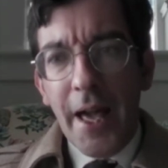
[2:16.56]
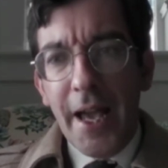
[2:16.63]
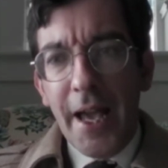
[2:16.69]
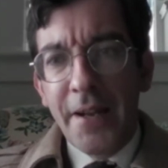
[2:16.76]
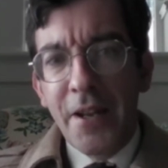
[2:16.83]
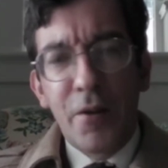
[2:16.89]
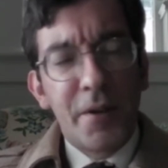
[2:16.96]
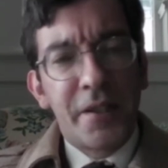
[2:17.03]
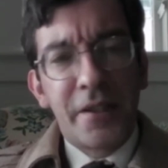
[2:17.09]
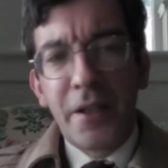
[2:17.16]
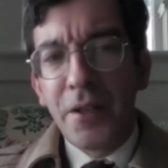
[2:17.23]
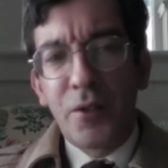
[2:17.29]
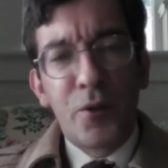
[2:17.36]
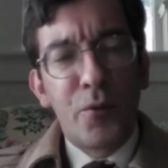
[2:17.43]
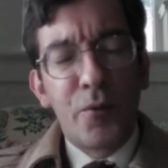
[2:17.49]
And here at
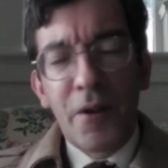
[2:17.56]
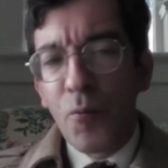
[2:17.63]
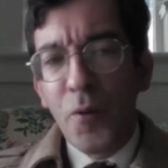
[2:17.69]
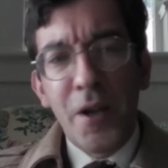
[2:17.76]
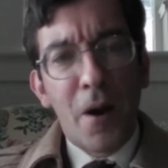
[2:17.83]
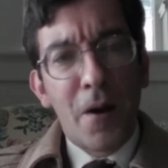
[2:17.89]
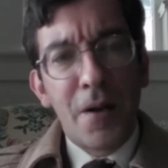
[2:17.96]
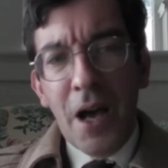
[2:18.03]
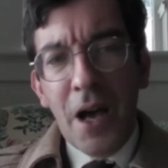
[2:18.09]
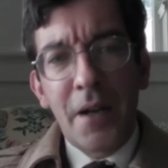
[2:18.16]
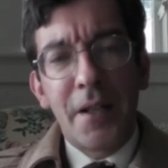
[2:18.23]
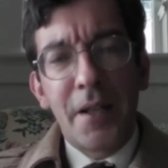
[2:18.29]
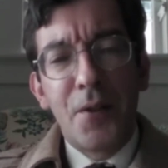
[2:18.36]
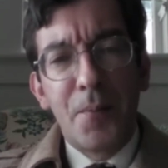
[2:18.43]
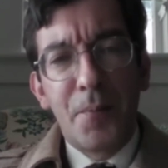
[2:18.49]
City Tutoring, we are
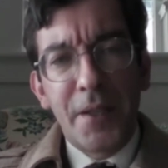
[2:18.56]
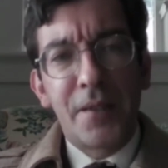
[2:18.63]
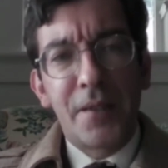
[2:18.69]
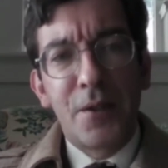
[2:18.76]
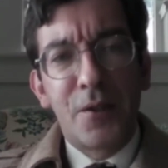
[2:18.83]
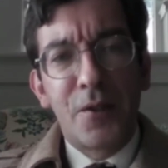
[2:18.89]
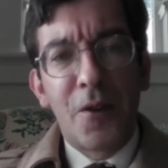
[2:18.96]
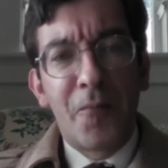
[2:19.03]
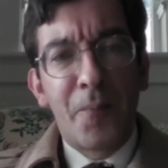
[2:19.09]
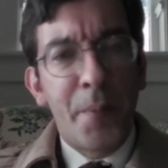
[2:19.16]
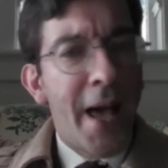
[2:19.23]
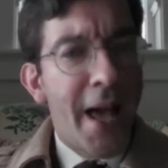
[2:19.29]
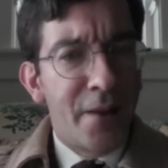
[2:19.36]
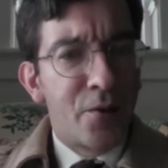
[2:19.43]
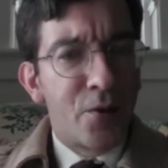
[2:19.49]
not in the business of
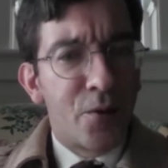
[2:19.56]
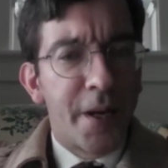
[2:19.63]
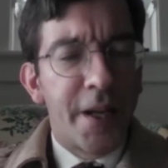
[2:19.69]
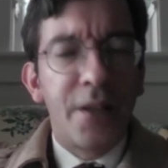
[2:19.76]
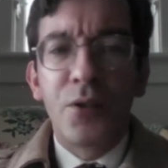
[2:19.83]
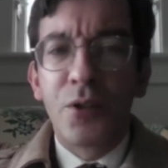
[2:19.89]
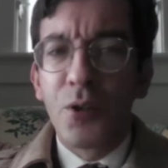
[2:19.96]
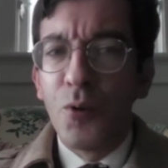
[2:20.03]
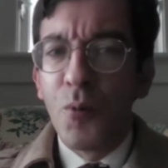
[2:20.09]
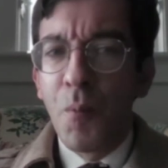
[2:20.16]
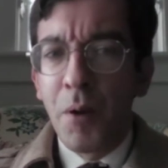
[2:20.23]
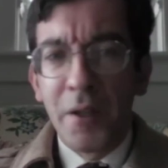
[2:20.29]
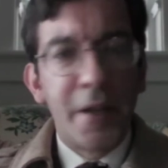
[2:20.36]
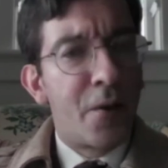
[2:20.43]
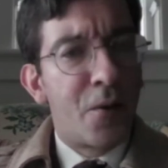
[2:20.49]
pandering to
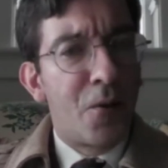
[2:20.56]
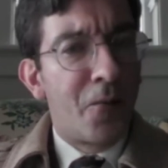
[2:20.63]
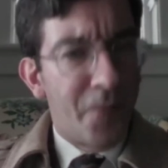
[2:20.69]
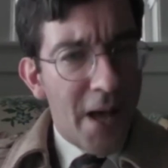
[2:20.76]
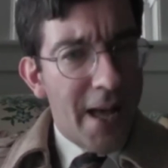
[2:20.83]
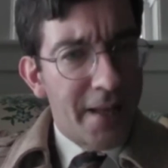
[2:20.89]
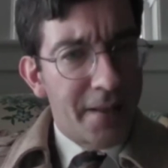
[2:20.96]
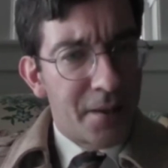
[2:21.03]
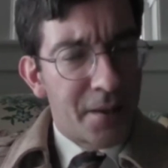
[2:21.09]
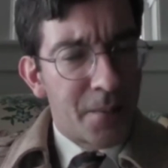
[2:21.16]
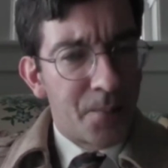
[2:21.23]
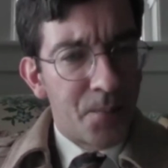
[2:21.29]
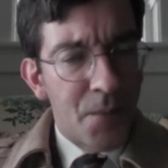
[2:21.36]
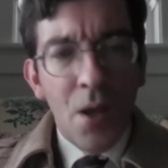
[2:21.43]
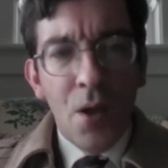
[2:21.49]
political
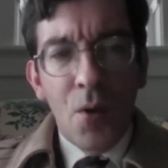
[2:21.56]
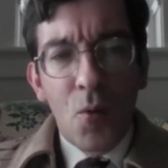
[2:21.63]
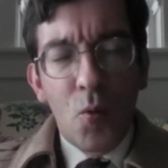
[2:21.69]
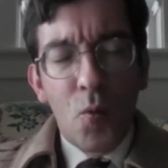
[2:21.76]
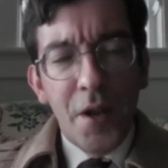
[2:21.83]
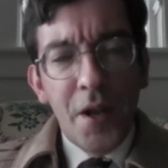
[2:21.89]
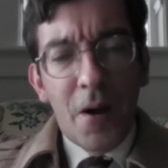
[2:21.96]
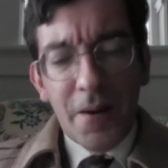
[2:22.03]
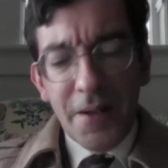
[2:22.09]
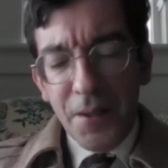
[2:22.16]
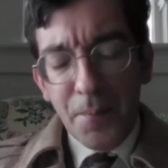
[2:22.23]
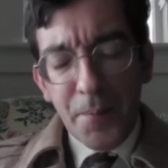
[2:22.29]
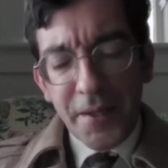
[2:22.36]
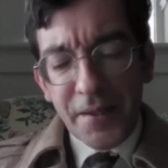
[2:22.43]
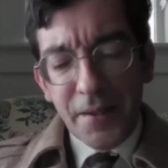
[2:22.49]
fans. We are in
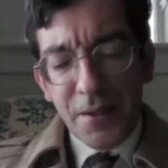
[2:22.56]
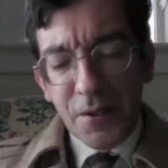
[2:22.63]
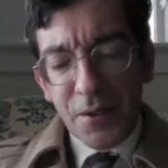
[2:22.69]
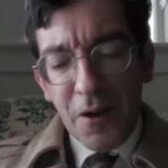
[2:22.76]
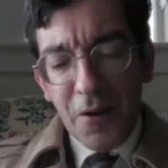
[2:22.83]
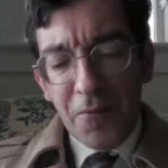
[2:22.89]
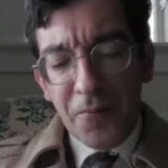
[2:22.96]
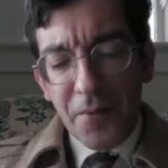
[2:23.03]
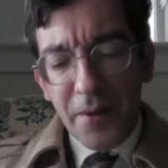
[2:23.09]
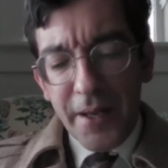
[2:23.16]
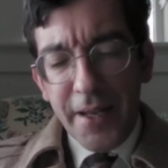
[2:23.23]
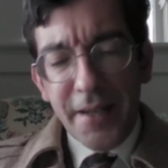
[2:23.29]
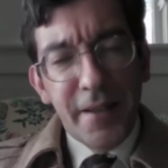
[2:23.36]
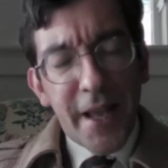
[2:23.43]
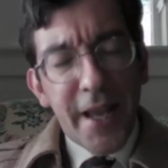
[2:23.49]
the business of
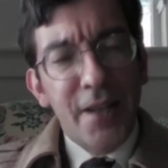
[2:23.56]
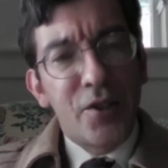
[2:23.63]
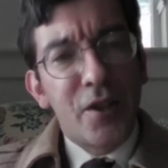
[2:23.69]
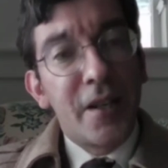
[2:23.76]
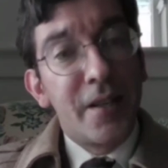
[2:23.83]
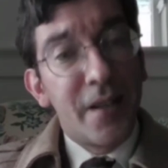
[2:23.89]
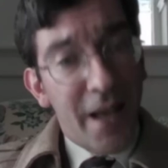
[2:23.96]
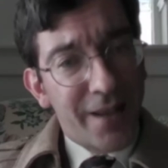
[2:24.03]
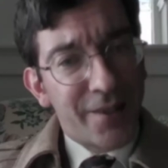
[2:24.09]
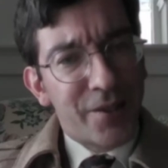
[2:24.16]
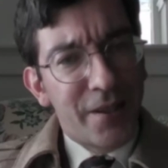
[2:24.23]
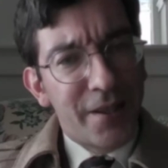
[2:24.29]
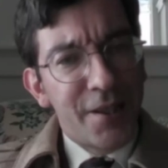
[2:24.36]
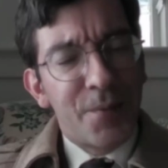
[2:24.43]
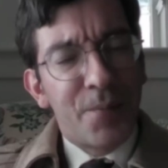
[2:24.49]
engaging in
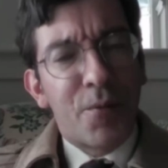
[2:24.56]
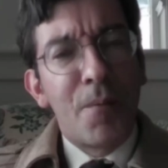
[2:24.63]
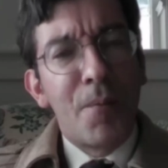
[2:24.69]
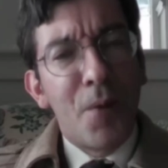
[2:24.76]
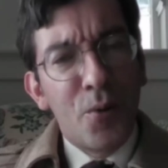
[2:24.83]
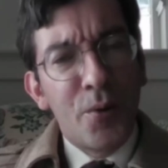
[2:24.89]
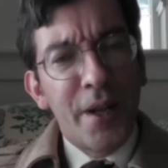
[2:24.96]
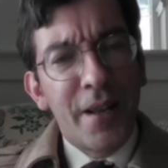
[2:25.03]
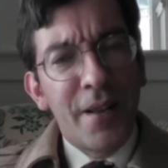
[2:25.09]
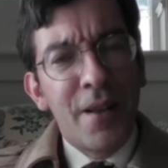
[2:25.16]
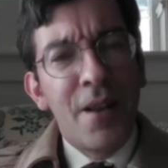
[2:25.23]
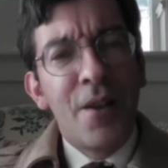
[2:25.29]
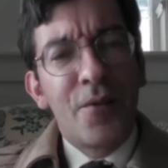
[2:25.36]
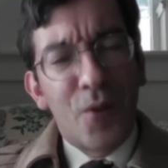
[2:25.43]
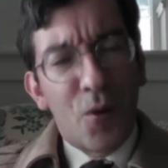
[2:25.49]
excellence,
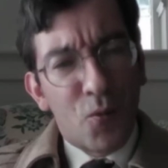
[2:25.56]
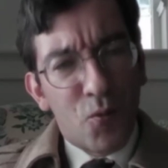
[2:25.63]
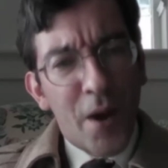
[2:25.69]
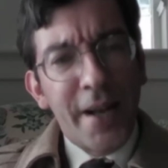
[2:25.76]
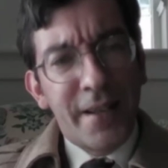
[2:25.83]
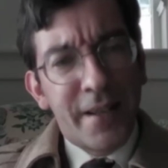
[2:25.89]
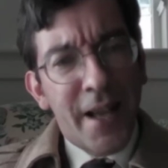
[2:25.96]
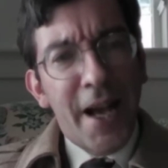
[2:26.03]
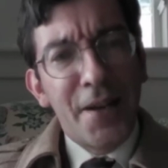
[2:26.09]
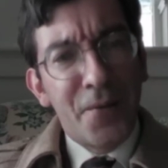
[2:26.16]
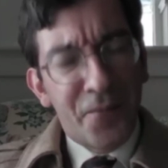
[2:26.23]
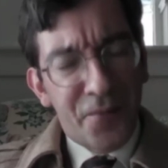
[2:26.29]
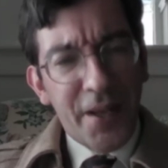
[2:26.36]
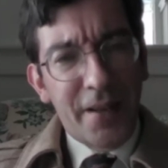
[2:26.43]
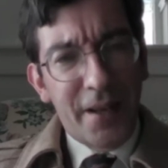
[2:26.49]
promoting the right
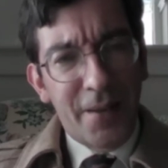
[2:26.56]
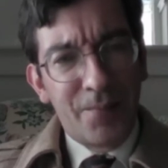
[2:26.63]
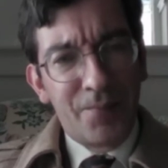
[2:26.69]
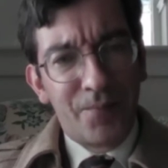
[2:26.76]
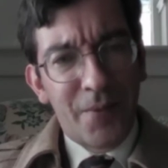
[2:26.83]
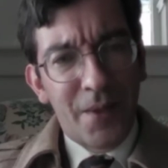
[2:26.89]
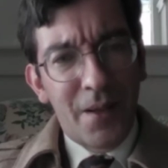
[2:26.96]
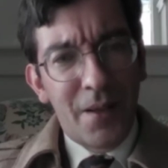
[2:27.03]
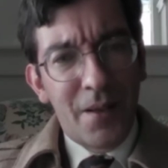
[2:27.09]
kind of thinking.